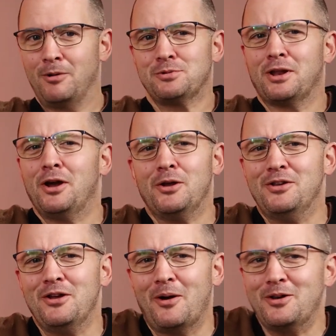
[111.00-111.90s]
to know
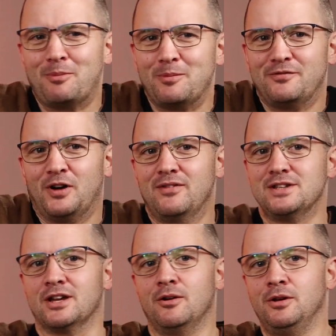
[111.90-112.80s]
who owned a property 5
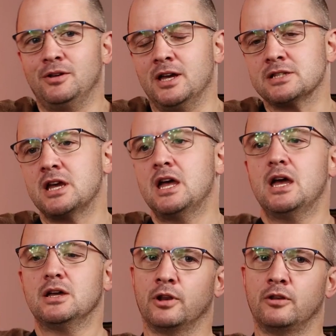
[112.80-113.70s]
years ago? Who cares?
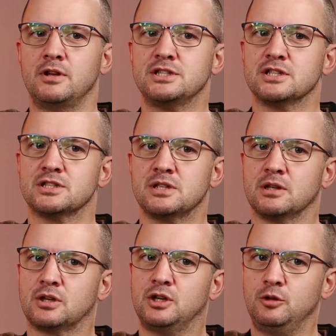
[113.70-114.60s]
One of the reasons
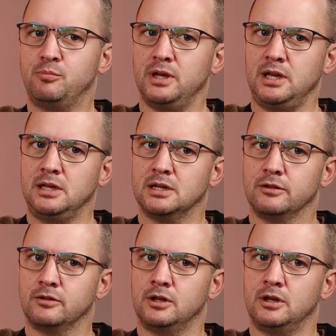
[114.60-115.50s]
could be
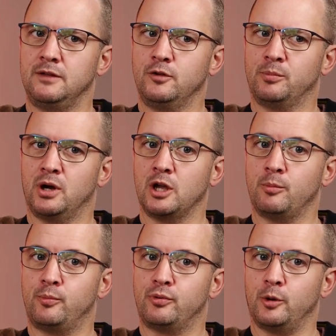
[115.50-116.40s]
that if you're buying a
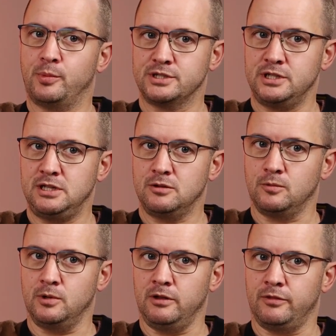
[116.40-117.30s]
property
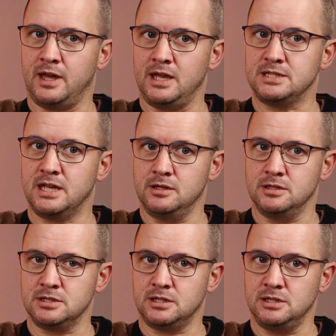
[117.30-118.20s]
with a
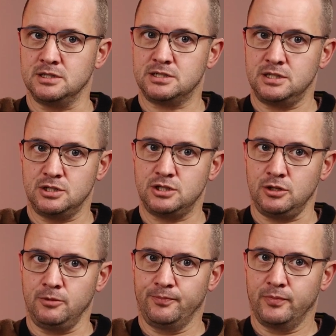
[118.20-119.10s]
tenant in
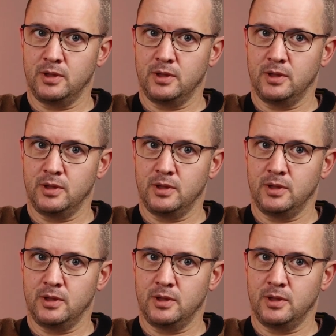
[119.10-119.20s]
situ